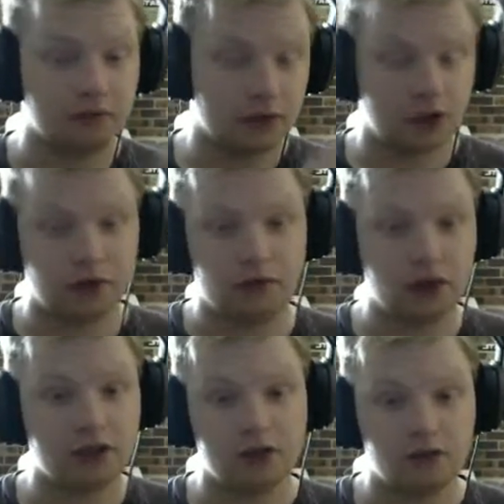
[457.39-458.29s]
Jude
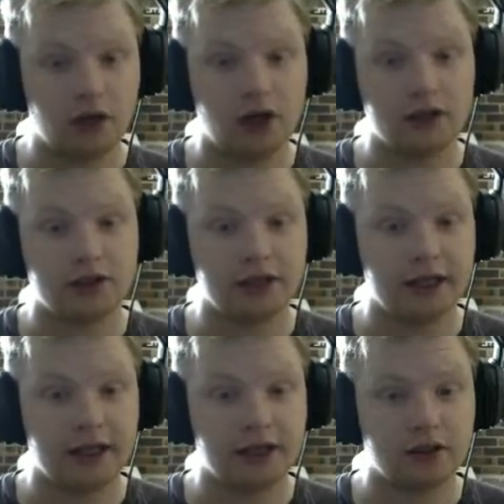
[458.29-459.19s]
Watson writes, she
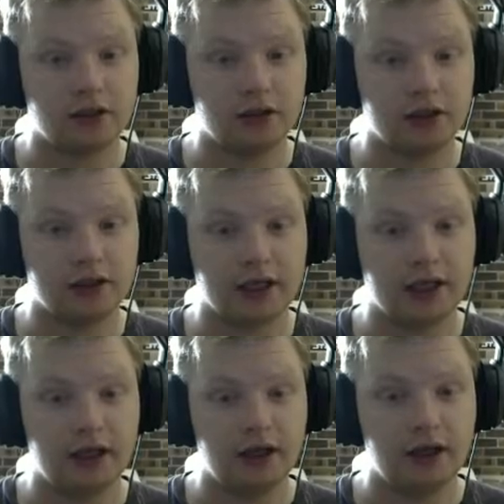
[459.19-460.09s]
connects all those
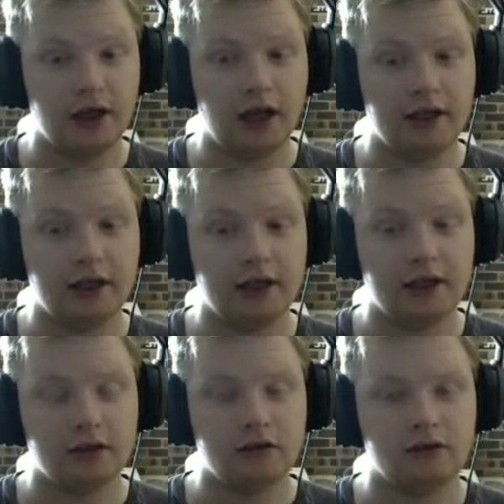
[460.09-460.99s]
together, and
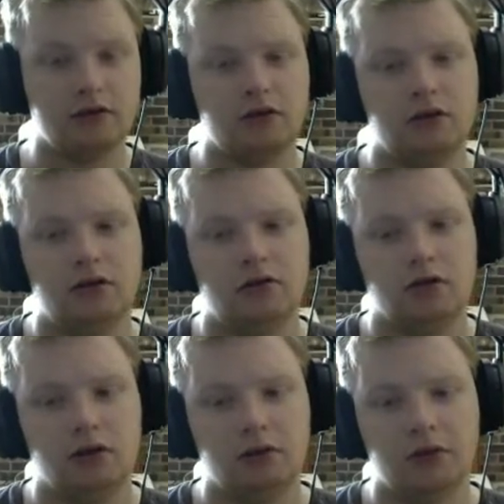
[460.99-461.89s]
then
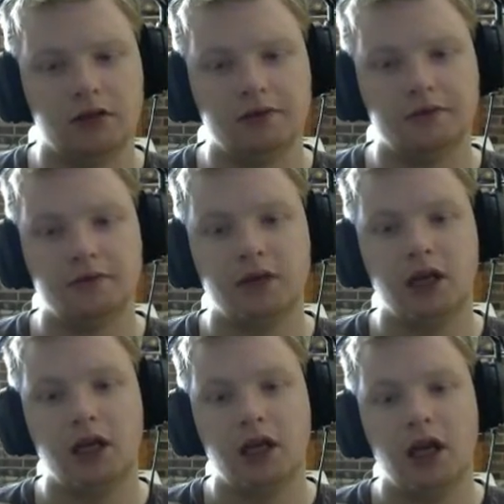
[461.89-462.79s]
what am I doing?
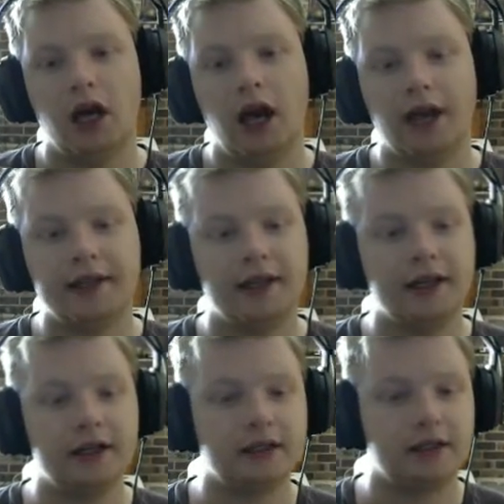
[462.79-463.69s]
And
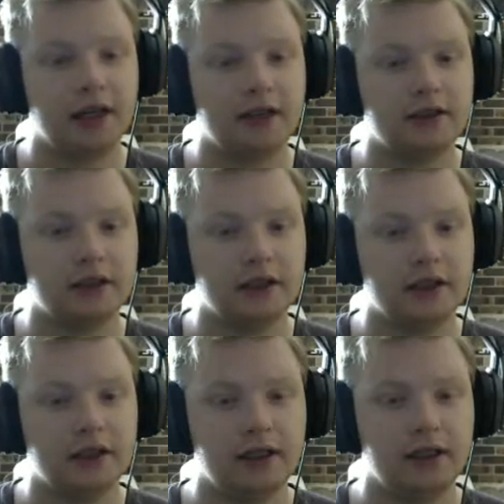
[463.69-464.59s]
then it's
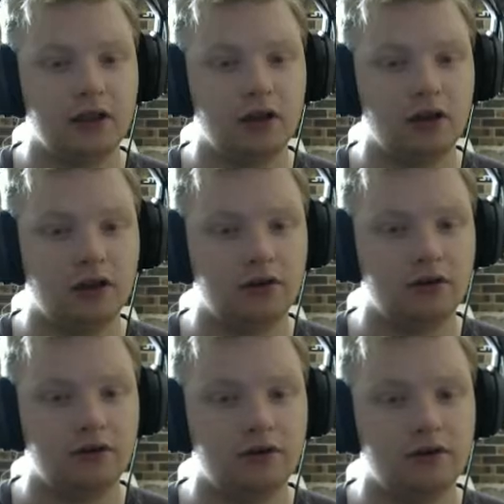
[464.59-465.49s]
actually a lot
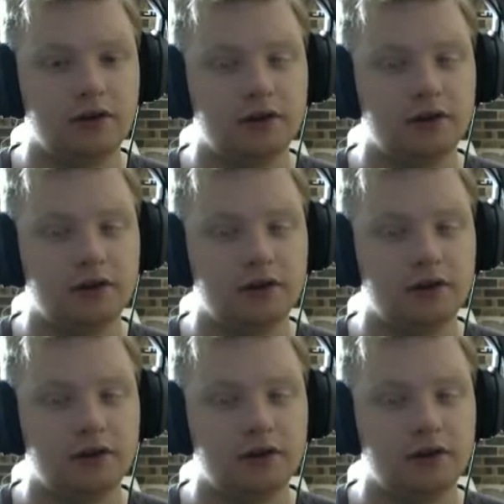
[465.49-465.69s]
of